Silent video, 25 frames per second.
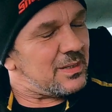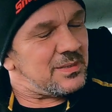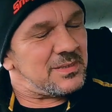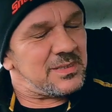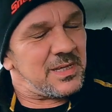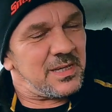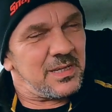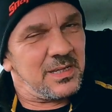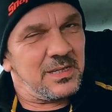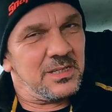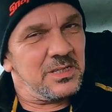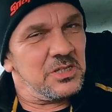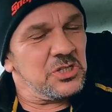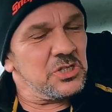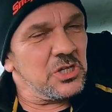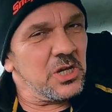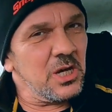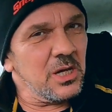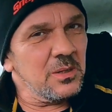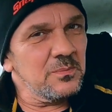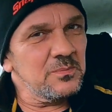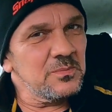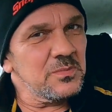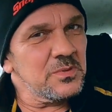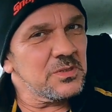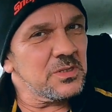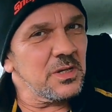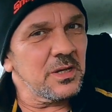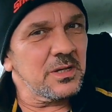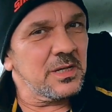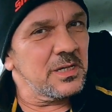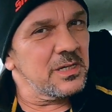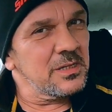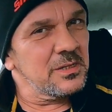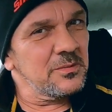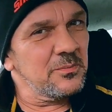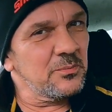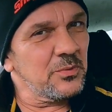take a sharp
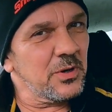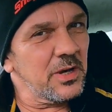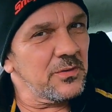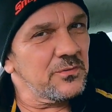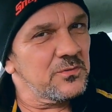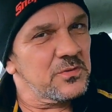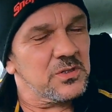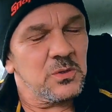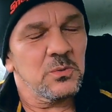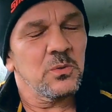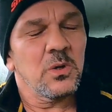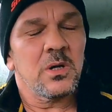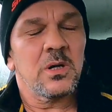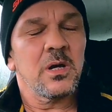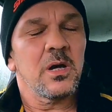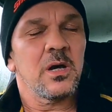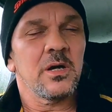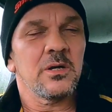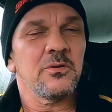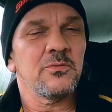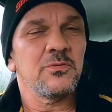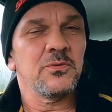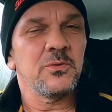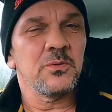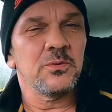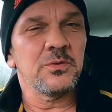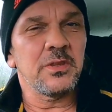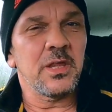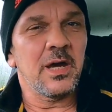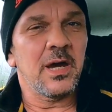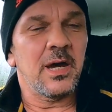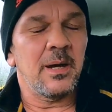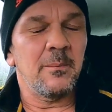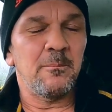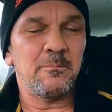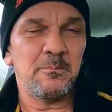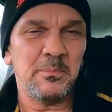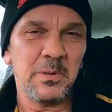sucking in a breath and say, oh, I can't afford
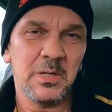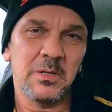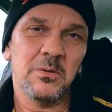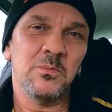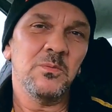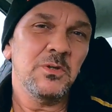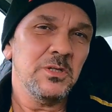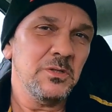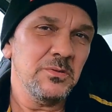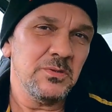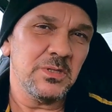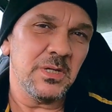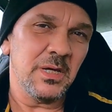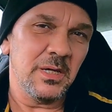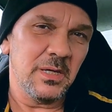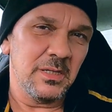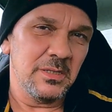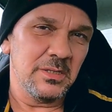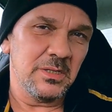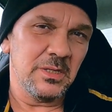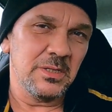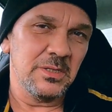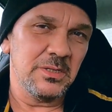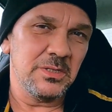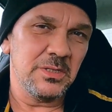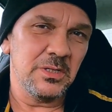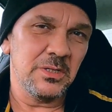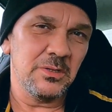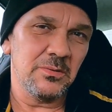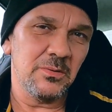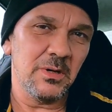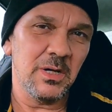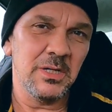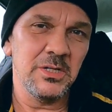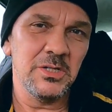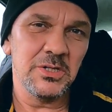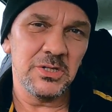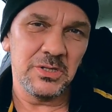that. But when you take into
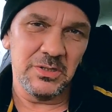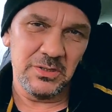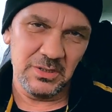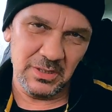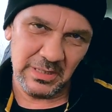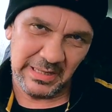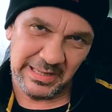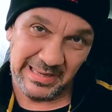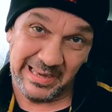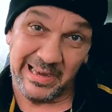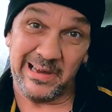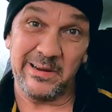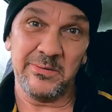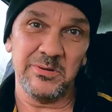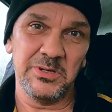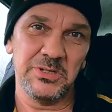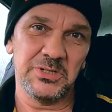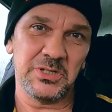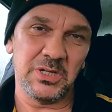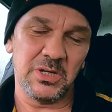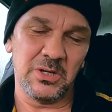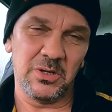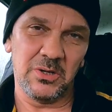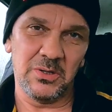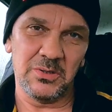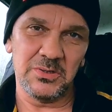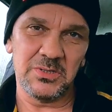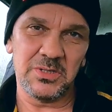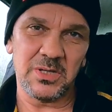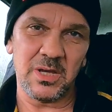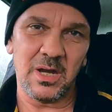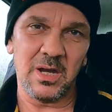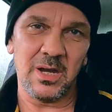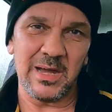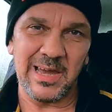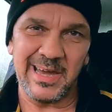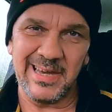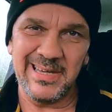consideration that garage costs
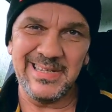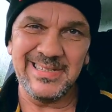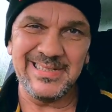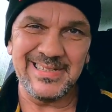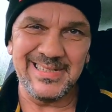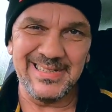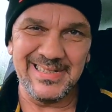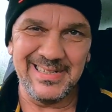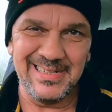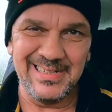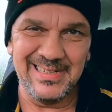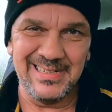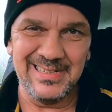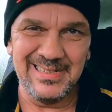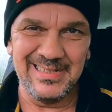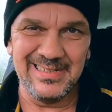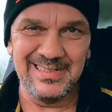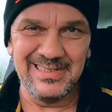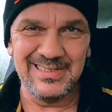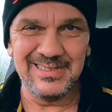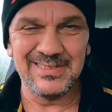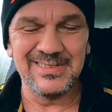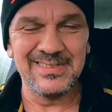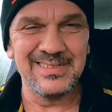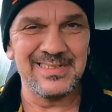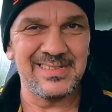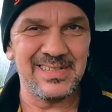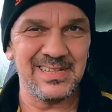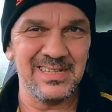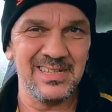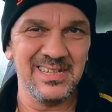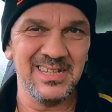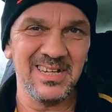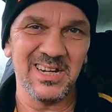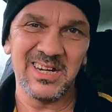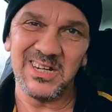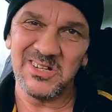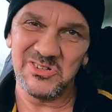are 80,
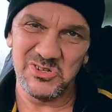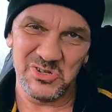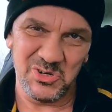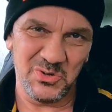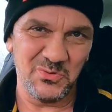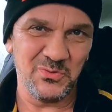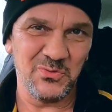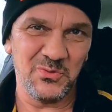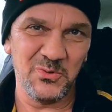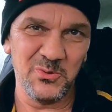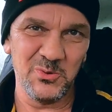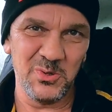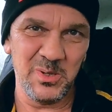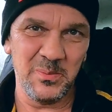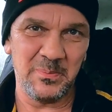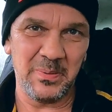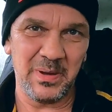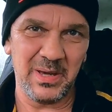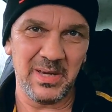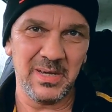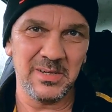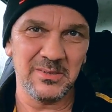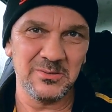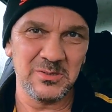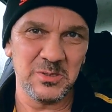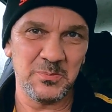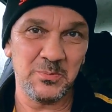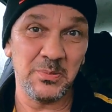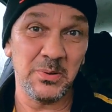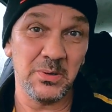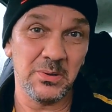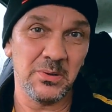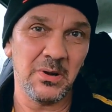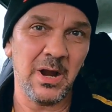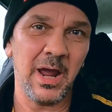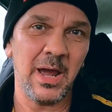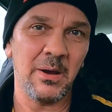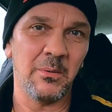90, 140 pounds
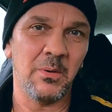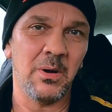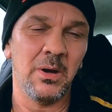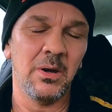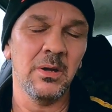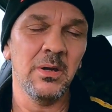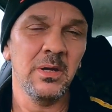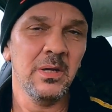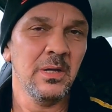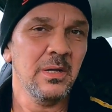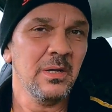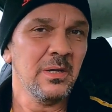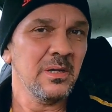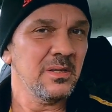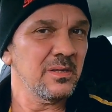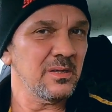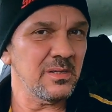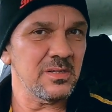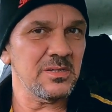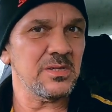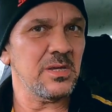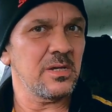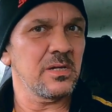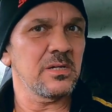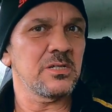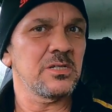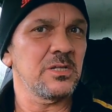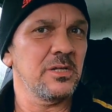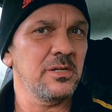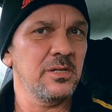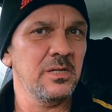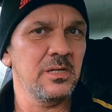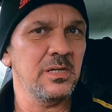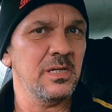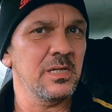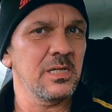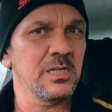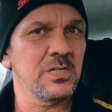per hour, that's
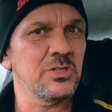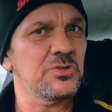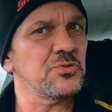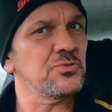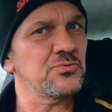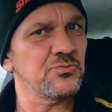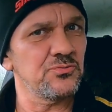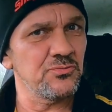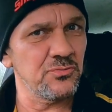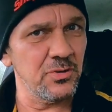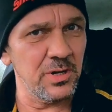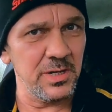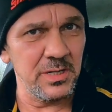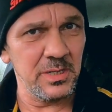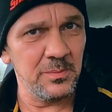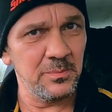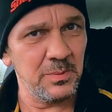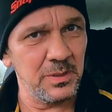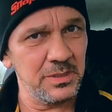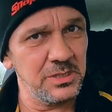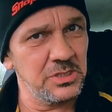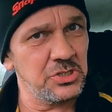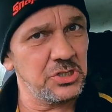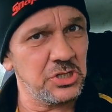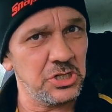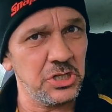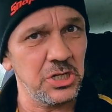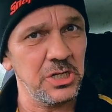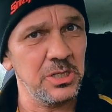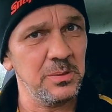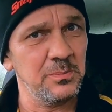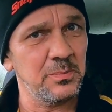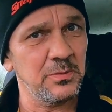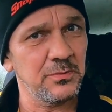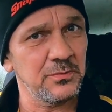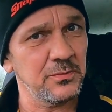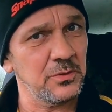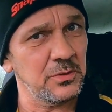actually incredibly
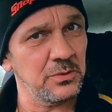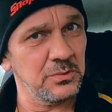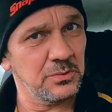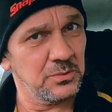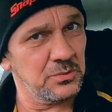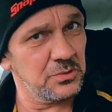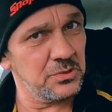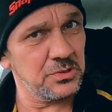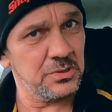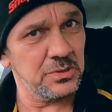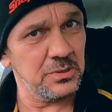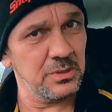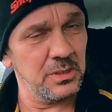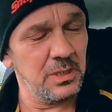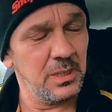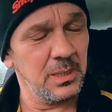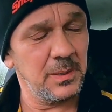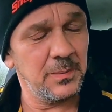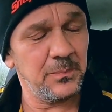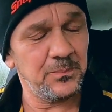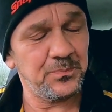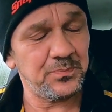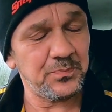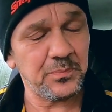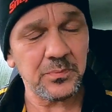cheap, of course. Yeah.